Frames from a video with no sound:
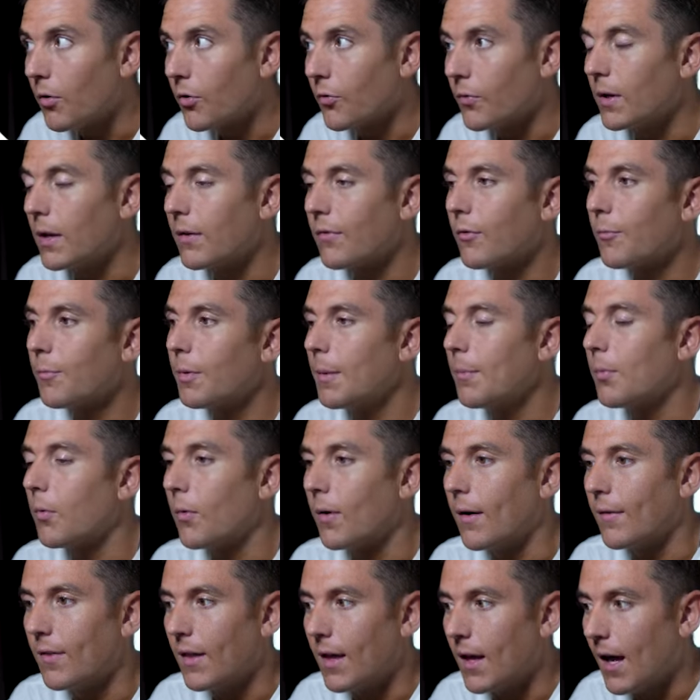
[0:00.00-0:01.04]
3 different people,
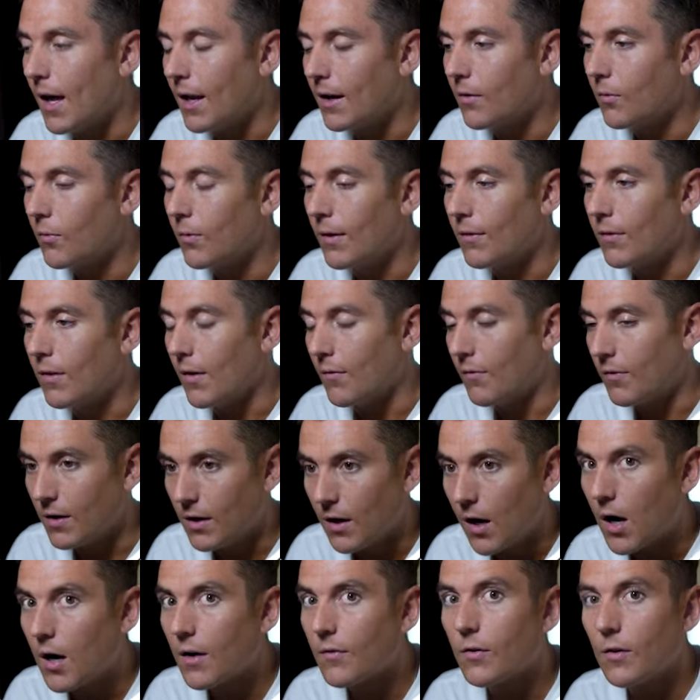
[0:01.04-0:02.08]
we have that
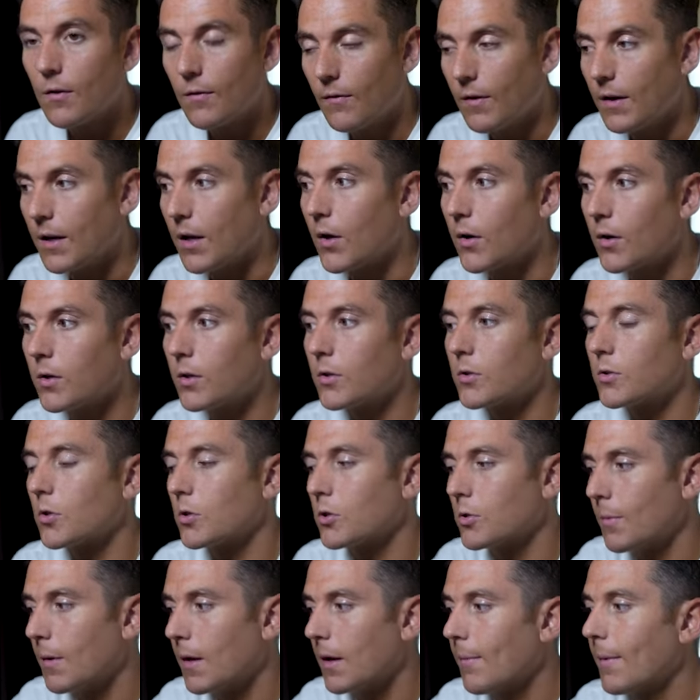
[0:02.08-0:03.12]
videographer, video editor, and
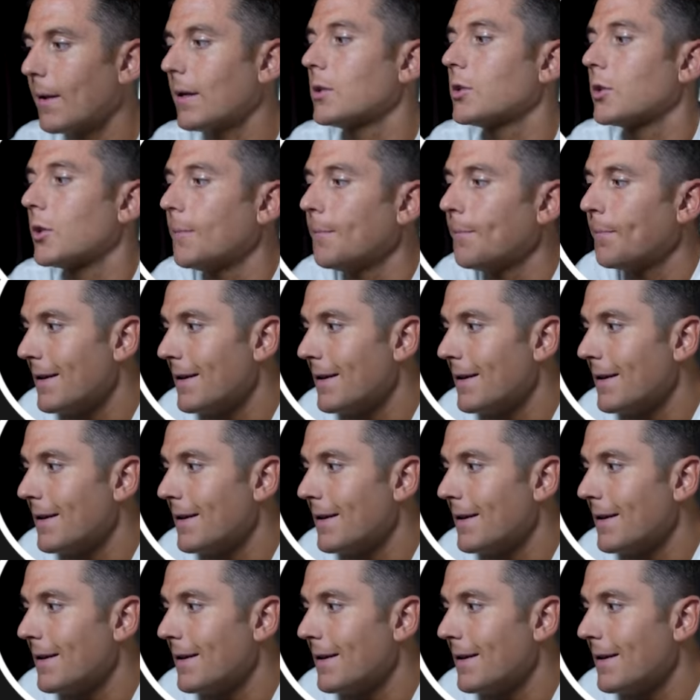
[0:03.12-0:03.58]
social media manager.